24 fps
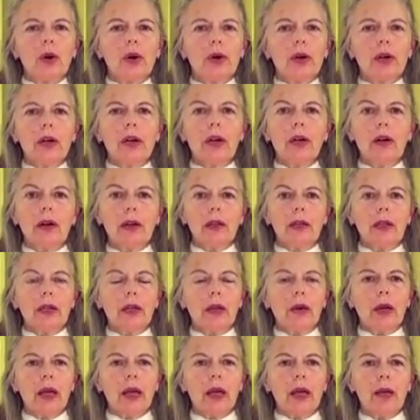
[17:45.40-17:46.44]
or a
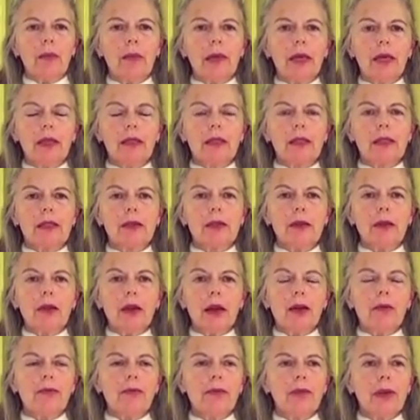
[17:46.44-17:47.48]
hologram. It's a
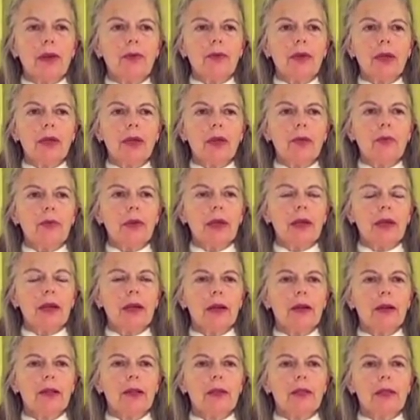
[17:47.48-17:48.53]
vivid
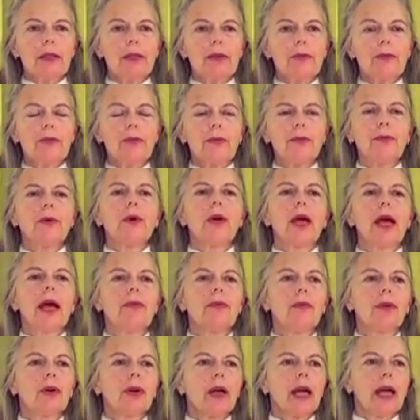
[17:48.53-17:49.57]
appearance of
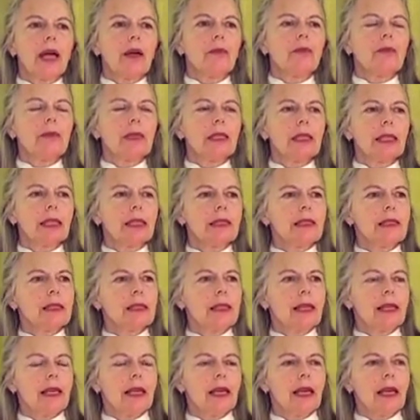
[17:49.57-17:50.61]
forever empty
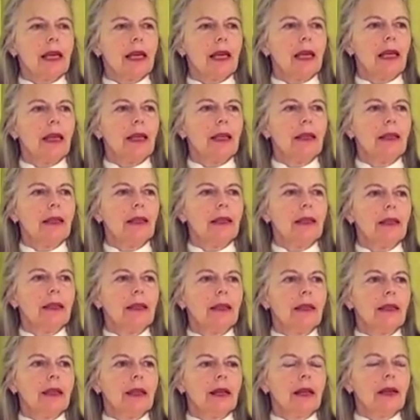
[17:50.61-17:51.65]
seeing,
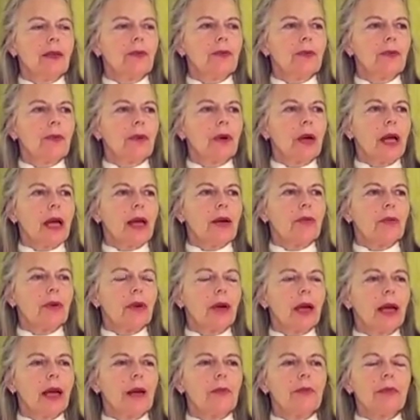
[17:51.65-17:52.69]
of
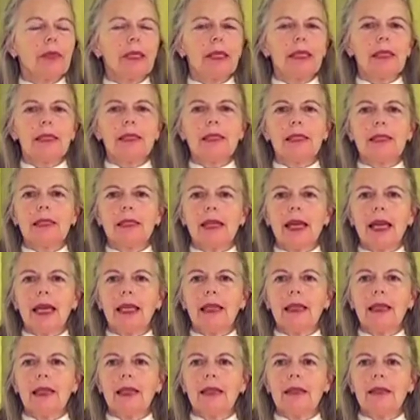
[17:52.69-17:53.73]
forever empty,
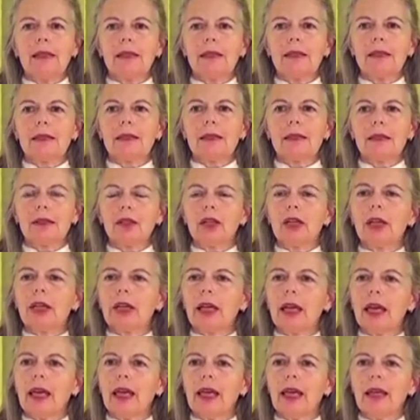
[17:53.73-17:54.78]
stainless
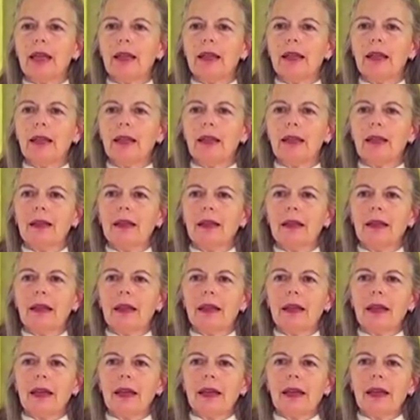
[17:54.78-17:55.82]
looking.
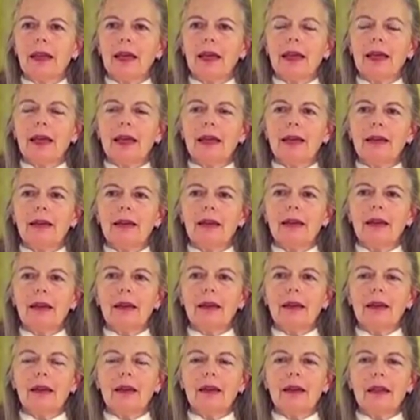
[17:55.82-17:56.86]
And
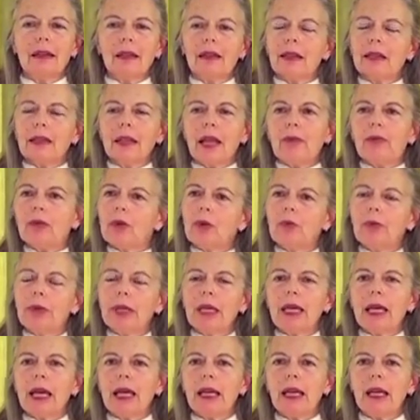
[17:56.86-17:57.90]
it'll never
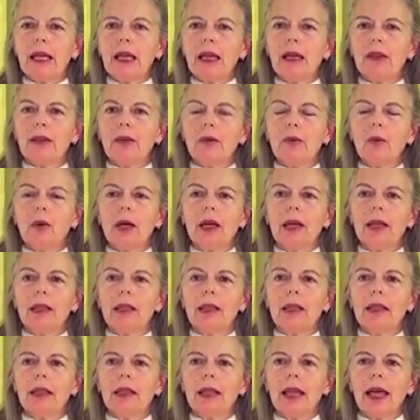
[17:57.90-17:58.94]
be any other way
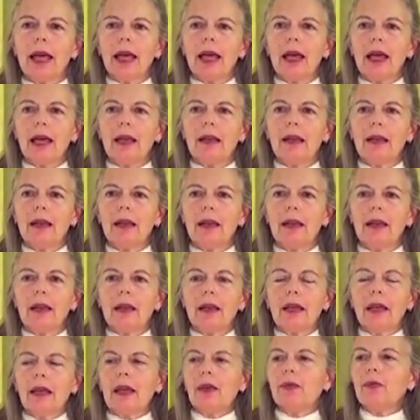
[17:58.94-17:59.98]
than that.
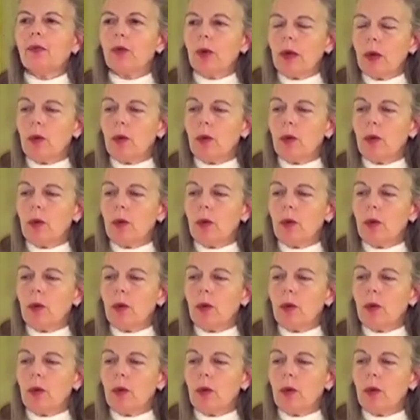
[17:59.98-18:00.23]
If